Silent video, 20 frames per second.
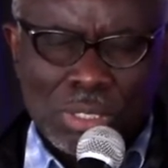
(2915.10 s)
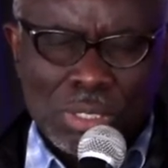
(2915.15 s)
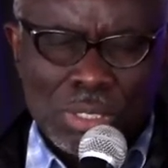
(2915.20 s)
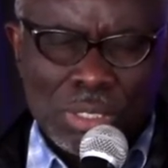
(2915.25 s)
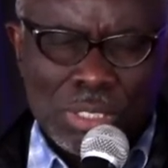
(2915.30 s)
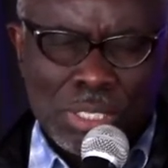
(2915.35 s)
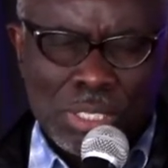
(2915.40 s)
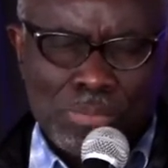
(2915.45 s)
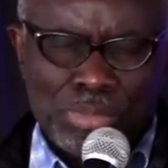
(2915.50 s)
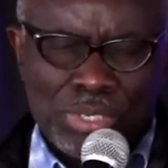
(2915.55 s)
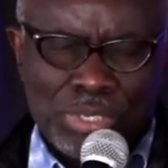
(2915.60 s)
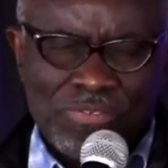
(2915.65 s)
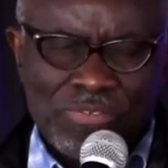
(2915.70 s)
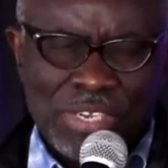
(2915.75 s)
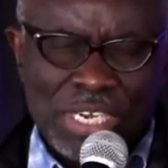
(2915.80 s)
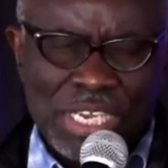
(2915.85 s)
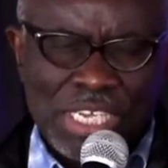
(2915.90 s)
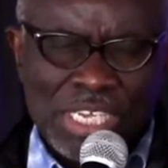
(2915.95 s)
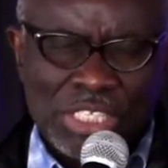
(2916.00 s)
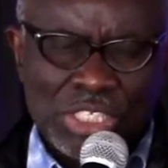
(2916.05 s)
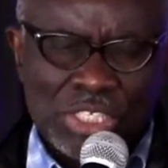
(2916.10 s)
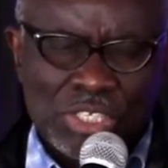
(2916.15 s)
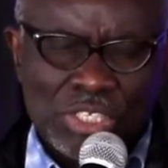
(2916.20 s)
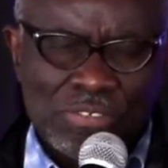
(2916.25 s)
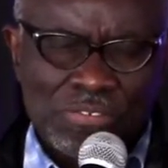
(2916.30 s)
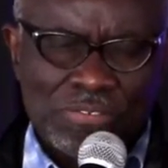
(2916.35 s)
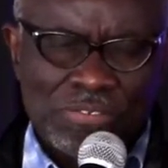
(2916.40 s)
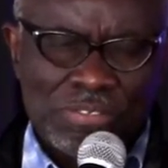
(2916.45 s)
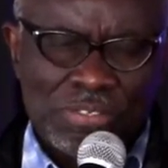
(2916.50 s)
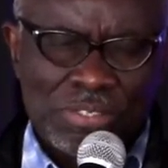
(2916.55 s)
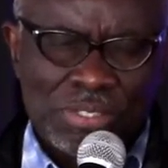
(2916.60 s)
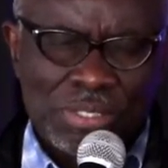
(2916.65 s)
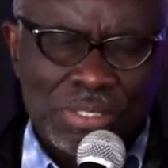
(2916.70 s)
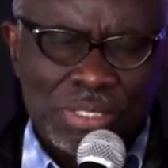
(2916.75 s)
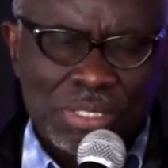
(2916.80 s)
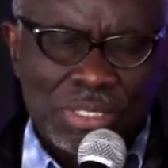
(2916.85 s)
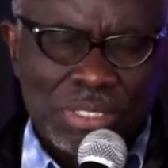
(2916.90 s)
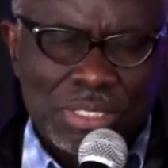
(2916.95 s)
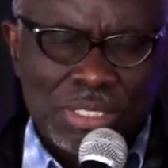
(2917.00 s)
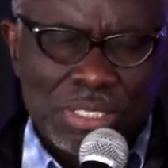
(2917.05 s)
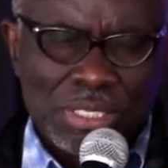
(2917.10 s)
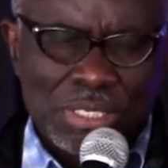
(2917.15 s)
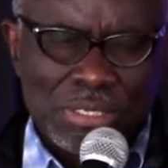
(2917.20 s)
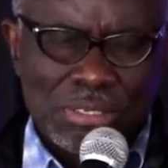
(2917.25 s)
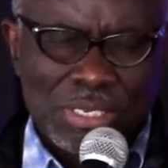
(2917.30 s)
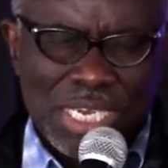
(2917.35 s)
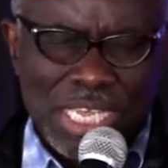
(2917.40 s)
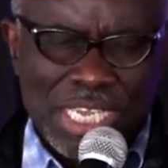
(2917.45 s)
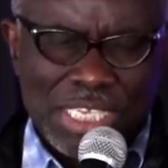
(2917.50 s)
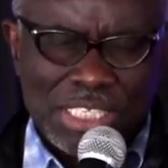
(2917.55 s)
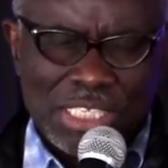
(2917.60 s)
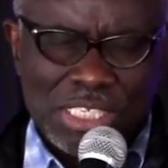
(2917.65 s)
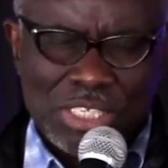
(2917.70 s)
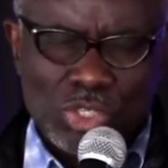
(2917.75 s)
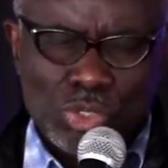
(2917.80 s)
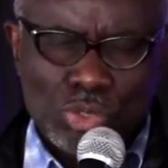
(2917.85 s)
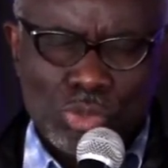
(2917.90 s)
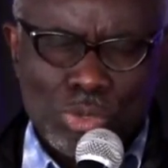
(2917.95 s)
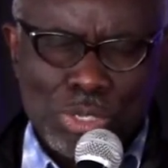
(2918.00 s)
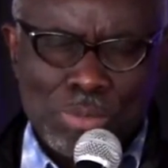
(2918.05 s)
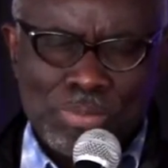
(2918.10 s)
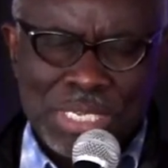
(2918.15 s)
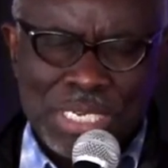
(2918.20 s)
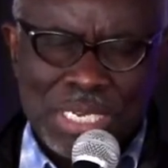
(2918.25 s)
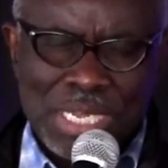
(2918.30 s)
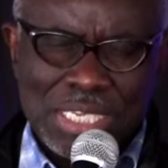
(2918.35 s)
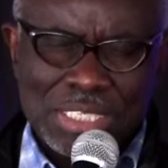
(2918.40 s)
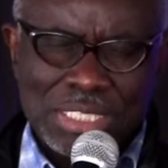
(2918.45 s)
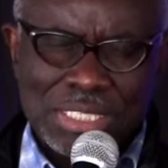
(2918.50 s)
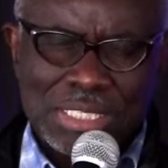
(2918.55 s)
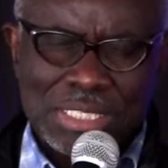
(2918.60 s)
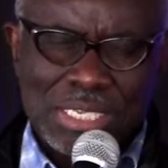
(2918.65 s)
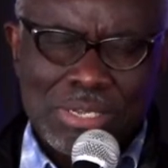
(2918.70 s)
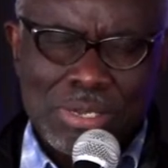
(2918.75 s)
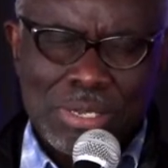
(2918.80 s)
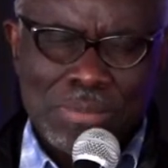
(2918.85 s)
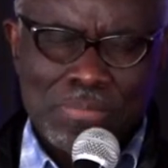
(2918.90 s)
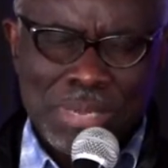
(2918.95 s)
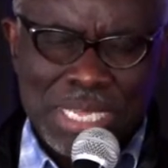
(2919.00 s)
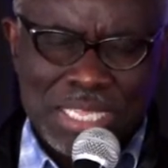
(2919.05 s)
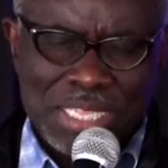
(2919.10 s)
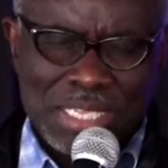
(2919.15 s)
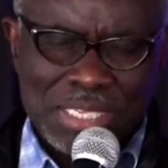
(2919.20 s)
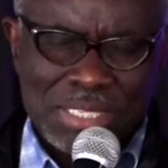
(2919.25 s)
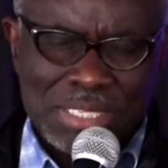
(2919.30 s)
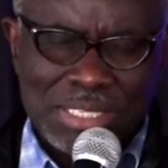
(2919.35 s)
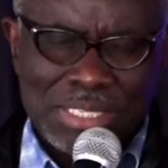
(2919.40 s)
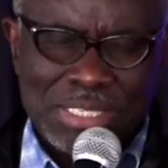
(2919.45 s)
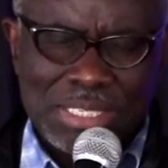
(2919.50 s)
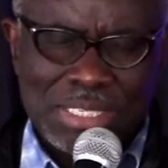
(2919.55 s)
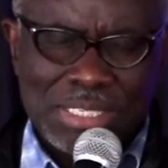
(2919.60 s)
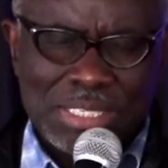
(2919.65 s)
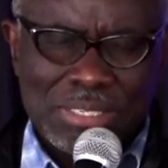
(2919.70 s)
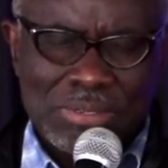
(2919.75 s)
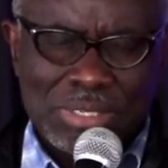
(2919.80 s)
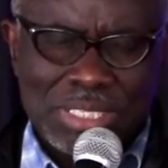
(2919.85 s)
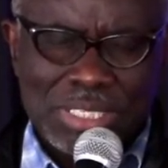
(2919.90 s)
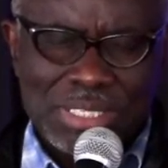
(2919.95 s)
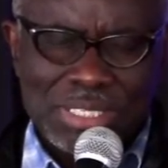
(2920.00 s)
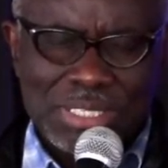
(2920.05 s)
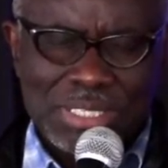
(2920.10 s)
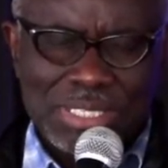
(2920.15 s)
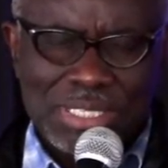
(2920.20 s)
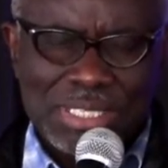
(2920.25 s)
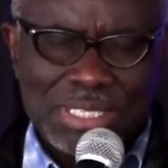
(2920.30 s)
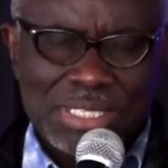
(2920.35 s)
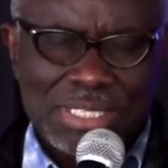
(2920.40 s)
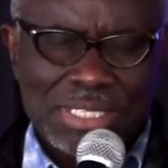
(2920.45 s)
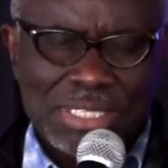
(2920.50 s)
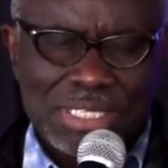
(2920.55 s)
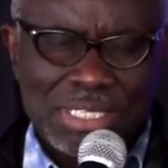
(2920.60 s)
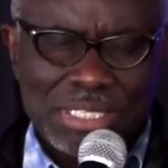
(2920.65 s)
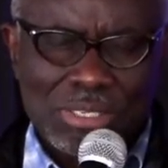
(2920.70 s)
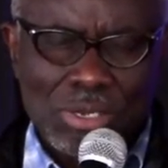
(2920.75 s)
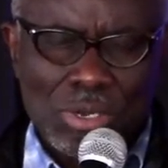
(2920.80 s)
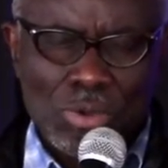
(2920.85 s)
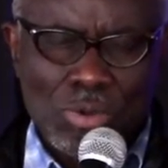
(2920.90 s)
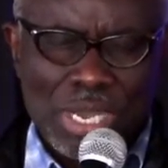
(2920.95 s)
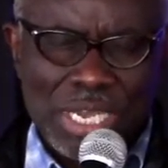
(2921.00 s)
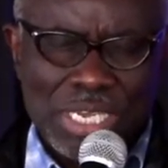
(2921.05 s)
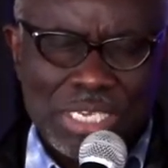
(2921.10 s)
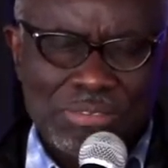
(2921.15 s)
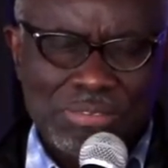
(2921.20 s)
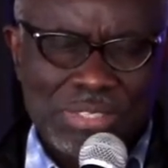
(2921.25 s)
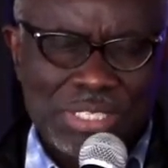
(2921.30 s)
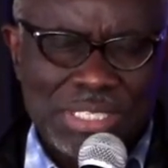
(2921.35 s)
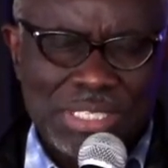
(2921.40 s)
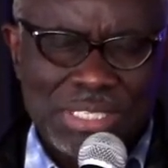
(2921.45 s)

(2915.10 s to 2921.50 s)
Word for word: the privilege of relating to women as our mothers, as our sisters, as our wives.